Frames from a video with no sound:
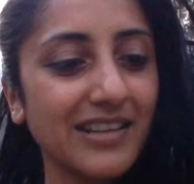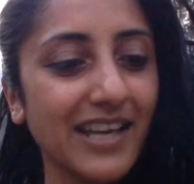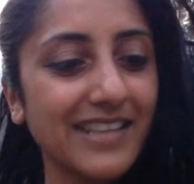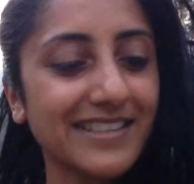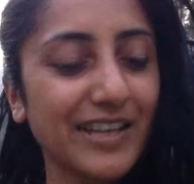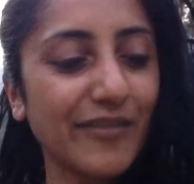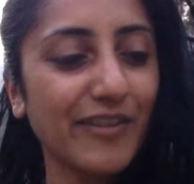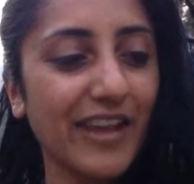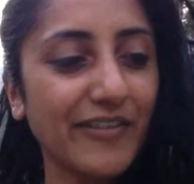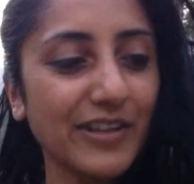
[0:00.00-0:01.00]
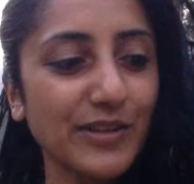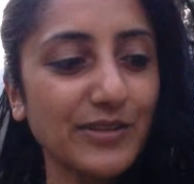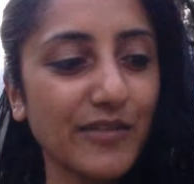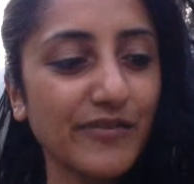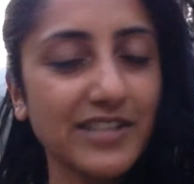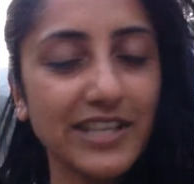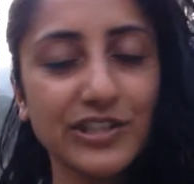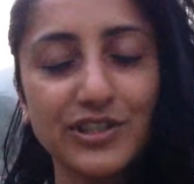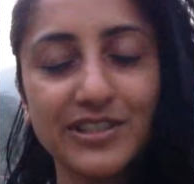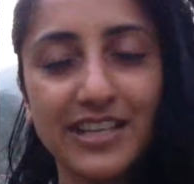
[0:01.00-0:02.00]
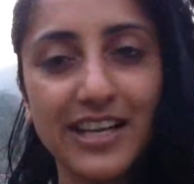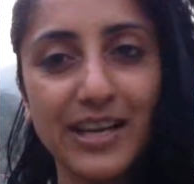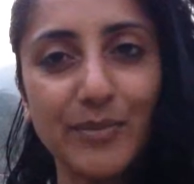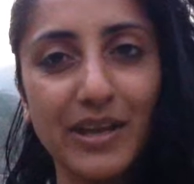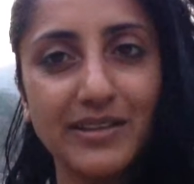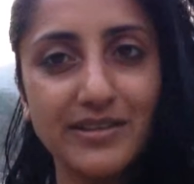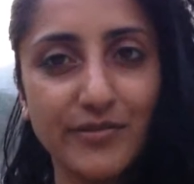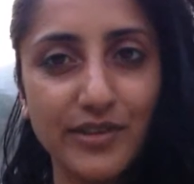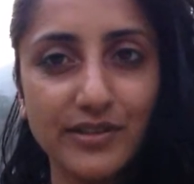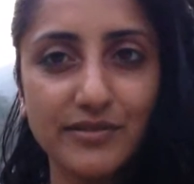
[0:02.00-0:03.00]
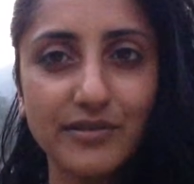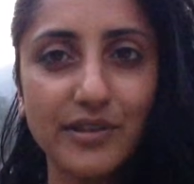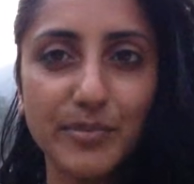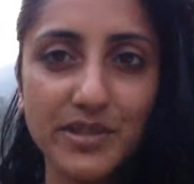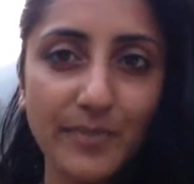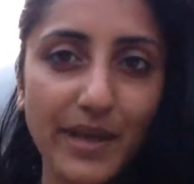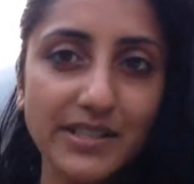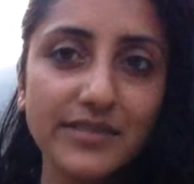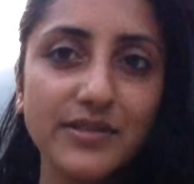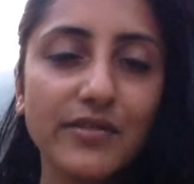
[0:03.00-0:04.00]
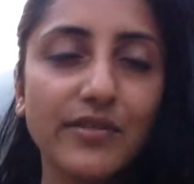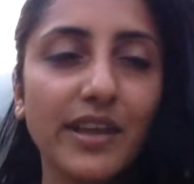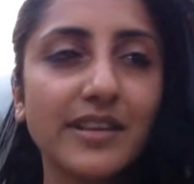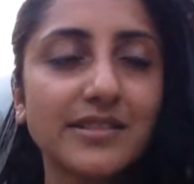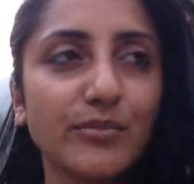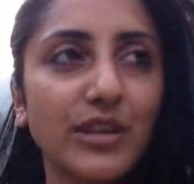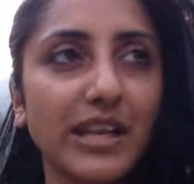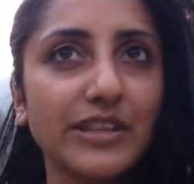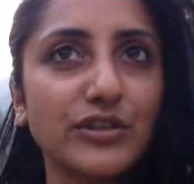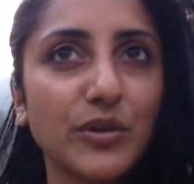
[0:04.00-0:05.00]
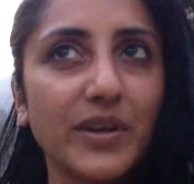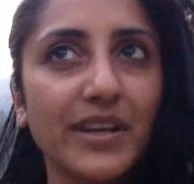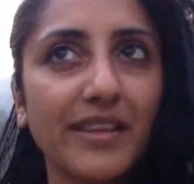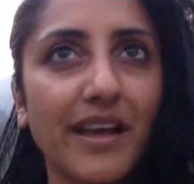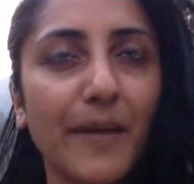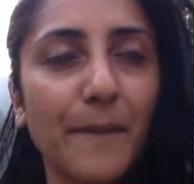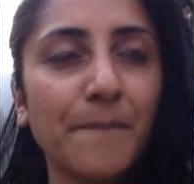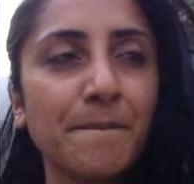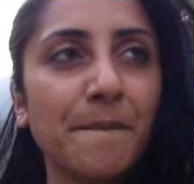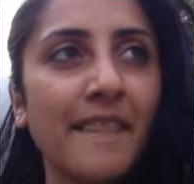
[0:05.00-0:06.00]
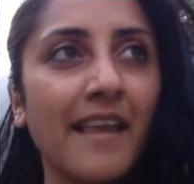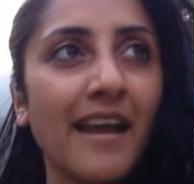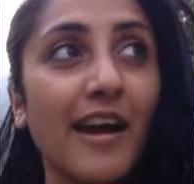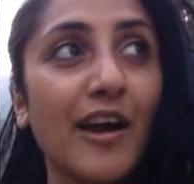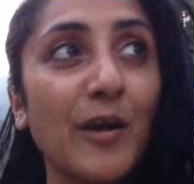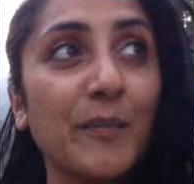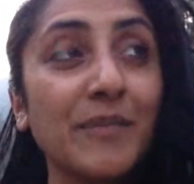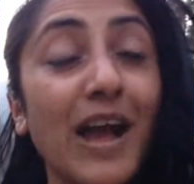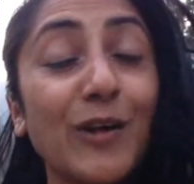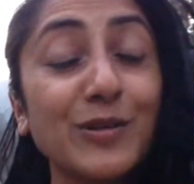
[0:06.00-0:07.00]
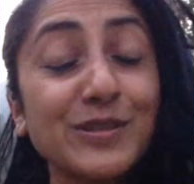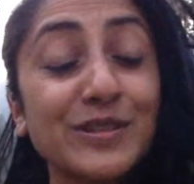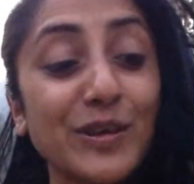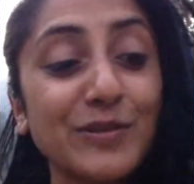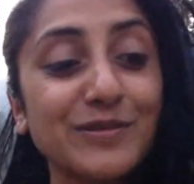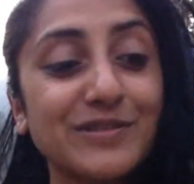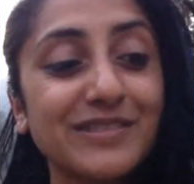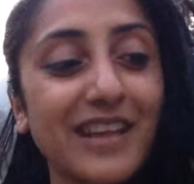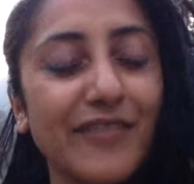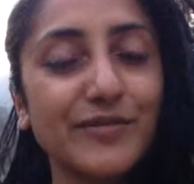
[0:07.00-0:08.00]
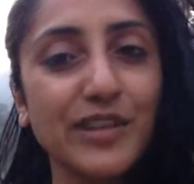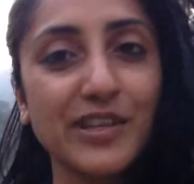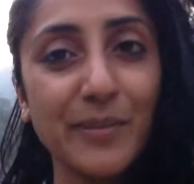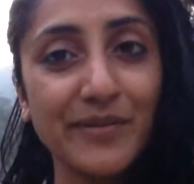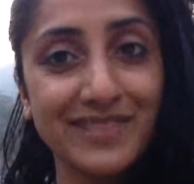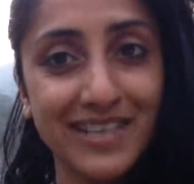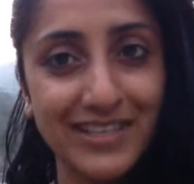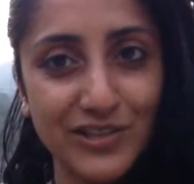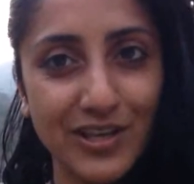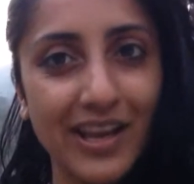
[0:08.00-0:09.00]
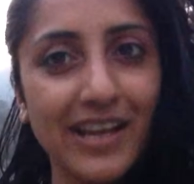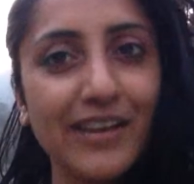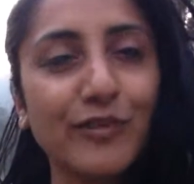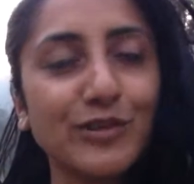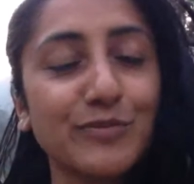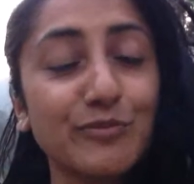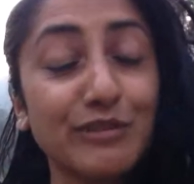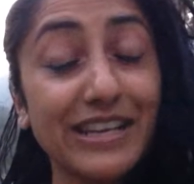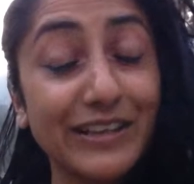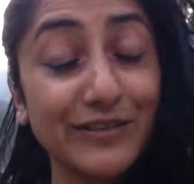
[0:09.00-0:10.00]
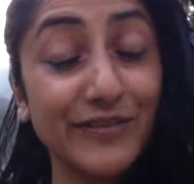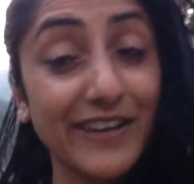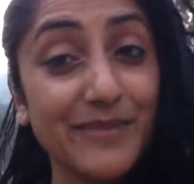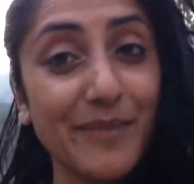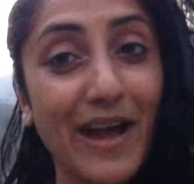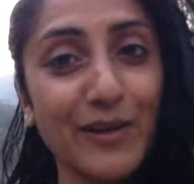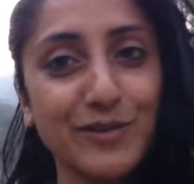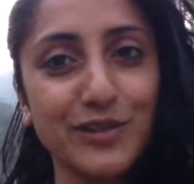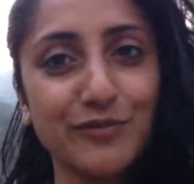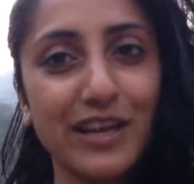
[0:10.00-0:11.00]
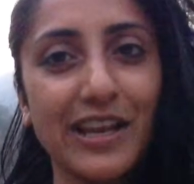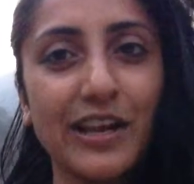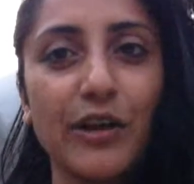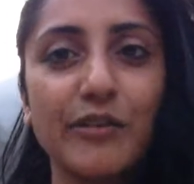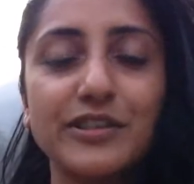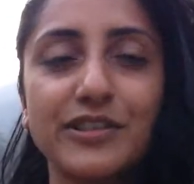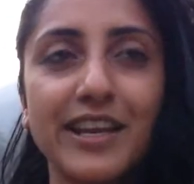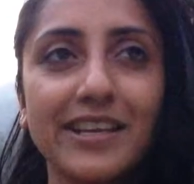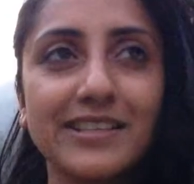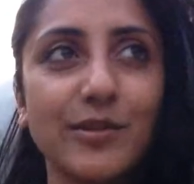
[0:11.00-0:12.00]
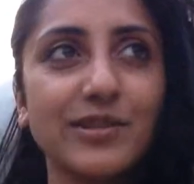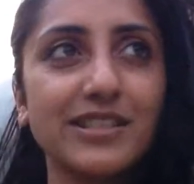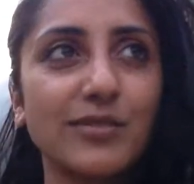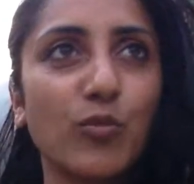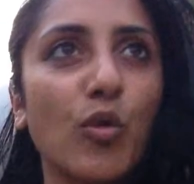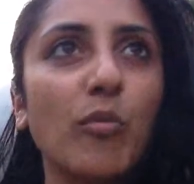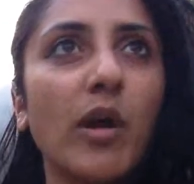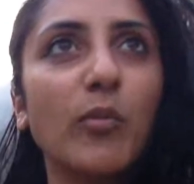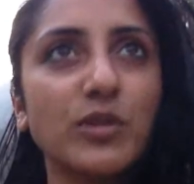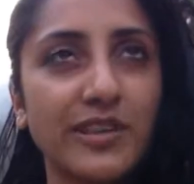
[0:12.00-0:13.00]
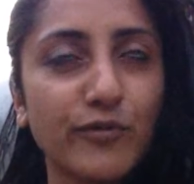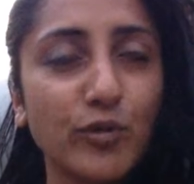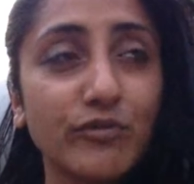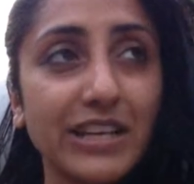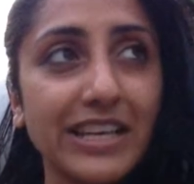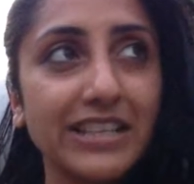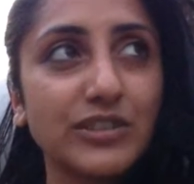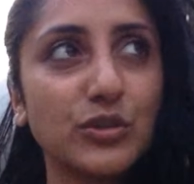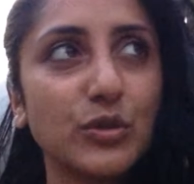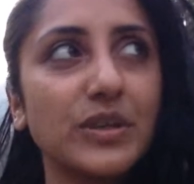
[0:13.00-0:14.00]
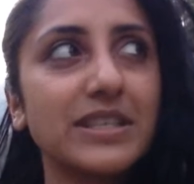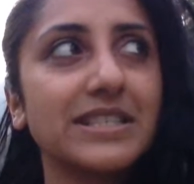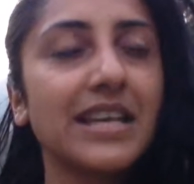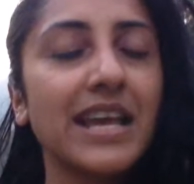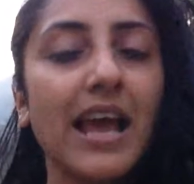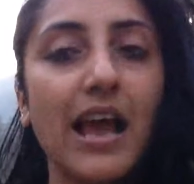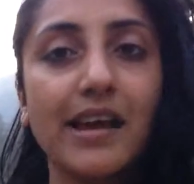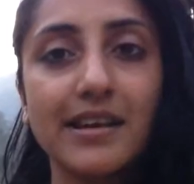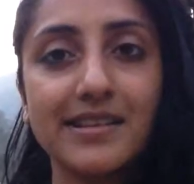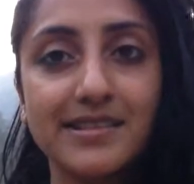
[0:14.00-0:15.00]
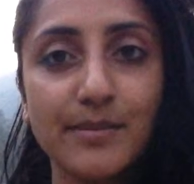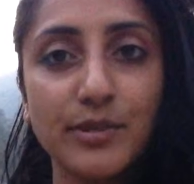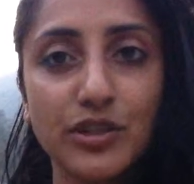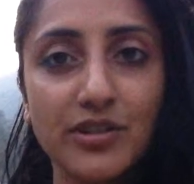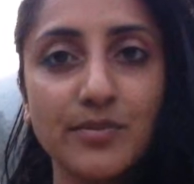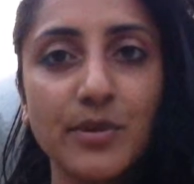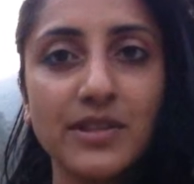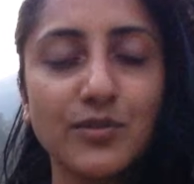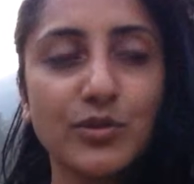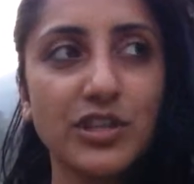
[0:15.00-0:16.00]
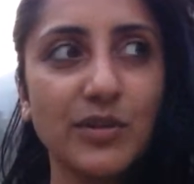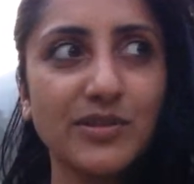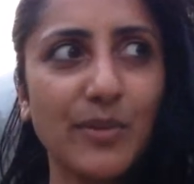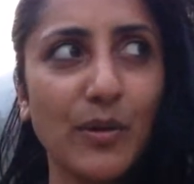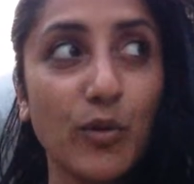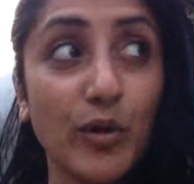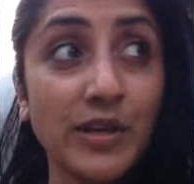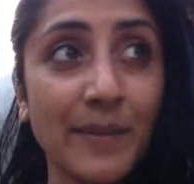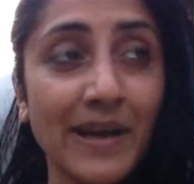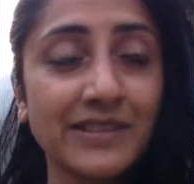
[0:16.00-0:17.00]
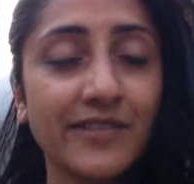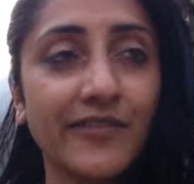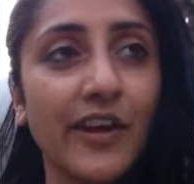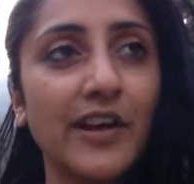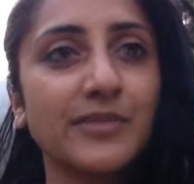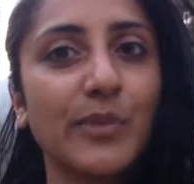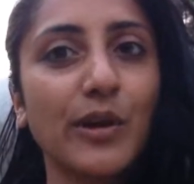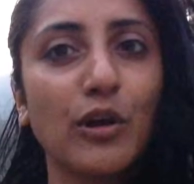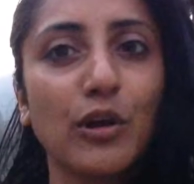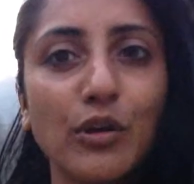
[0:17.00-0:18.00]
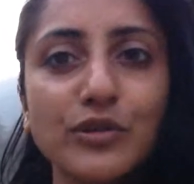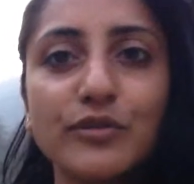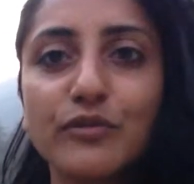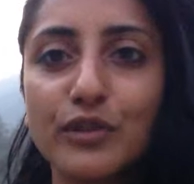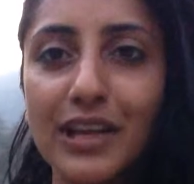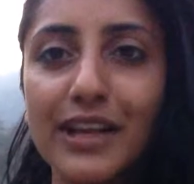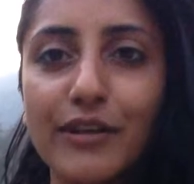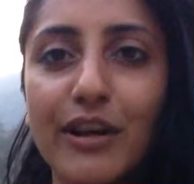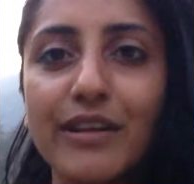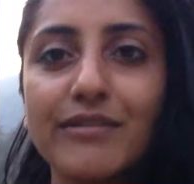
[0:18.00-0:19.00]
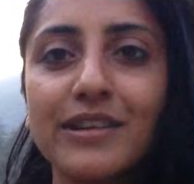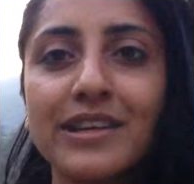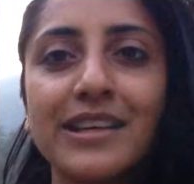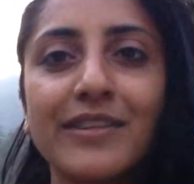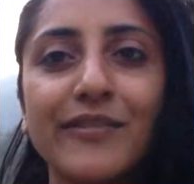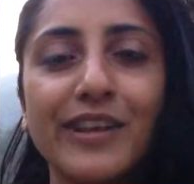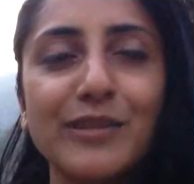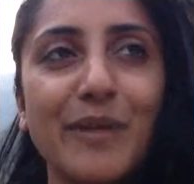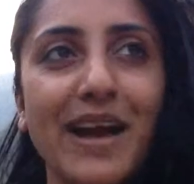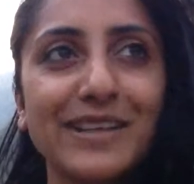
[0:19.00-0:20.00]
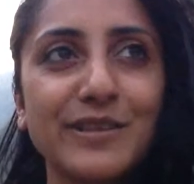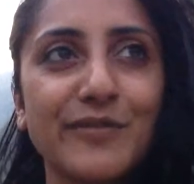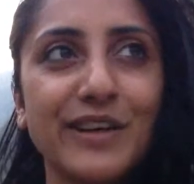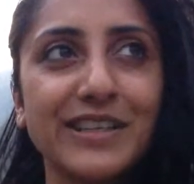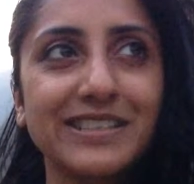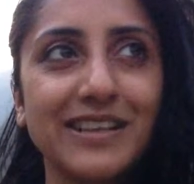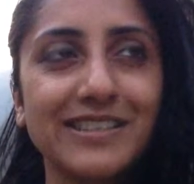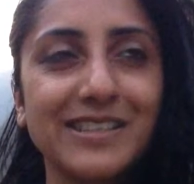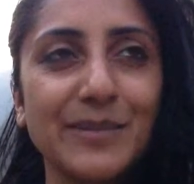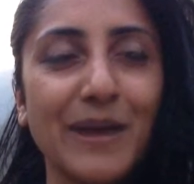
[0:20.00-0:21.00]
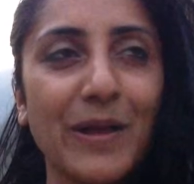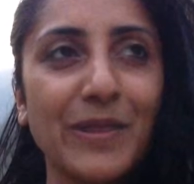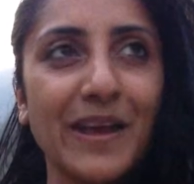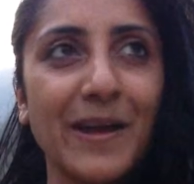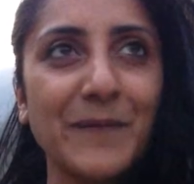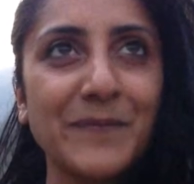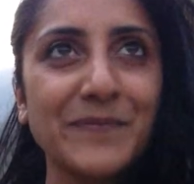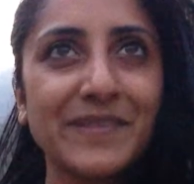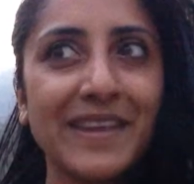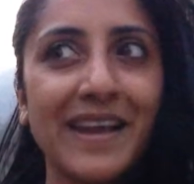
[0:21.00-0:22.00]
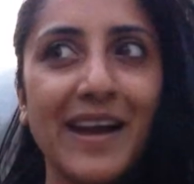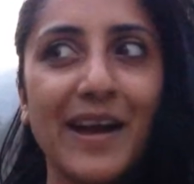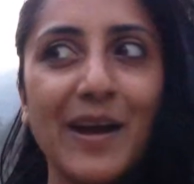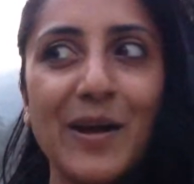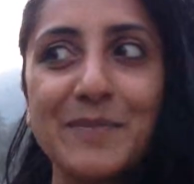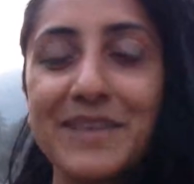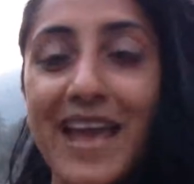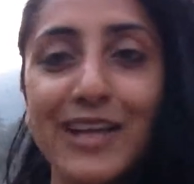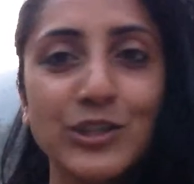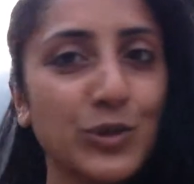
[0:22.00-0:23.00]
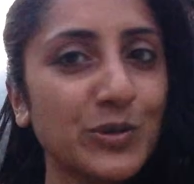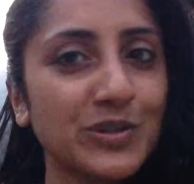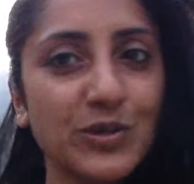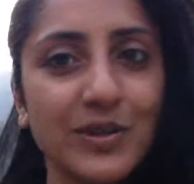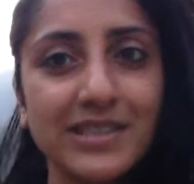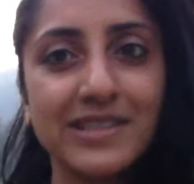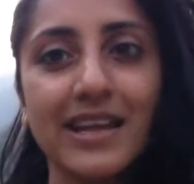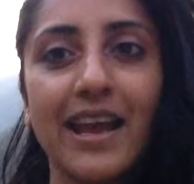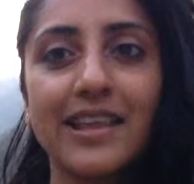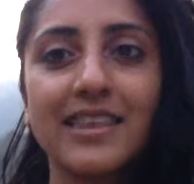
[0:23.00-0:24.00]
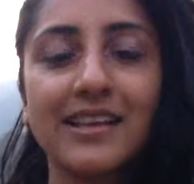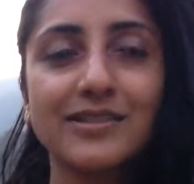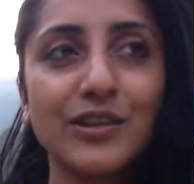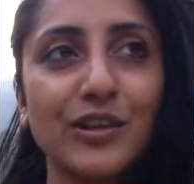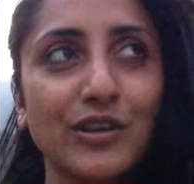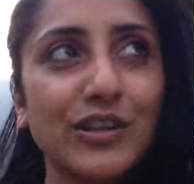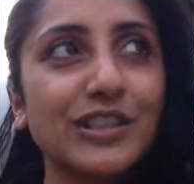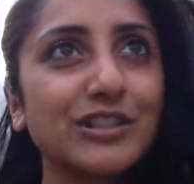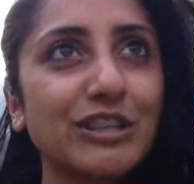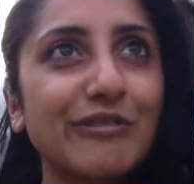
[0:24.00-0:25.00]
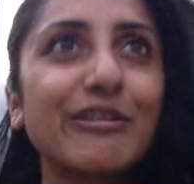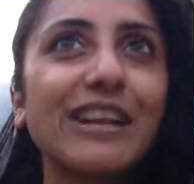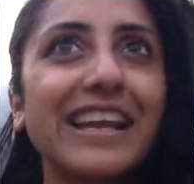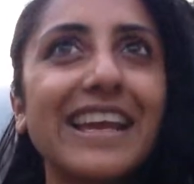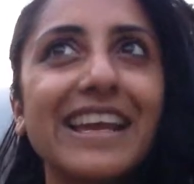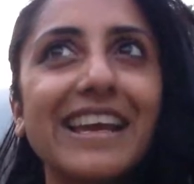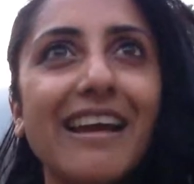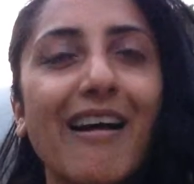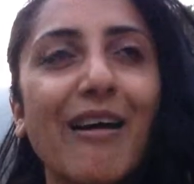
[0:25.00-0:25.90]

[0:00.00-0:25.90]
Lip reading: And it's lovely having those conversations and gleaming different perspectives on things. I'm really enjoying that. Also, I've done a bit of teaching and I've got some really good feedback, which is really encouraging. So I did a warm-up, which everyone really enjoyed. And I did some adjustments, which I was a bit worried about at first, but I got lots of really great feedback. So I'm very excited about that. Short and sweet today. Things are good, generally.